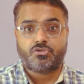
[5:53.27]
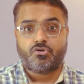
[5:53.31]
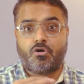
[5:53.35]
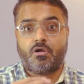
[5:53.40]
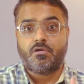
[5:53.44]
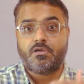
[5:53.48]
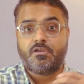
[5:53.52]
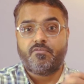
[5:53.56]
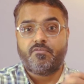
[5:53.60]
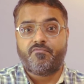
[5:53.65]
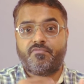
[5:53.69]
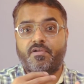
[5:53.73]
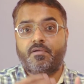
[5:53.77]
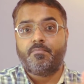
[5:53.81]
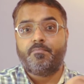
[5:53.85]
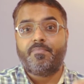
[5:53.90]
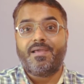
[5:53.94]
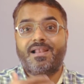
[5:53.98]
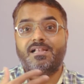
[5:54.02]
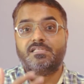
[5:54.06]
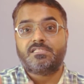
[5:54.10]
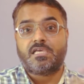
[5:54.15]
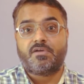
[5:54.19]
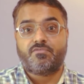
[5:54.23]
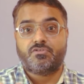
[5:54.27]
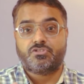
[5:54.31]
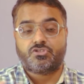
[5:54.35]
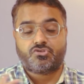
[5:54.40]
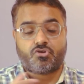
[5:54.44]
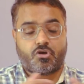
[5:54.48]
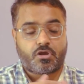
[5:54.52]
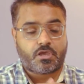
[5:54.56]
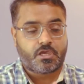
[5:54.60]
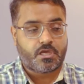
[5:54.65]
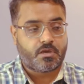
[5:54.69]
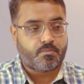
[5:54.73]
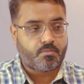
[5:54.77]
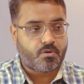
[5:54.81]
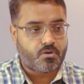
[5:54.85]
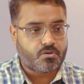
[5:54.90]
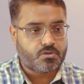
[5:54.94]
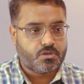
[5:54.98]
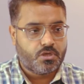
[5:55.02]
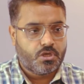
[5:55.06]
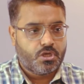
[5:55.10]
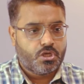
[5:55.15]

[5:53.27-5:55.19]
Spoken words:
So all different belts I was talking about.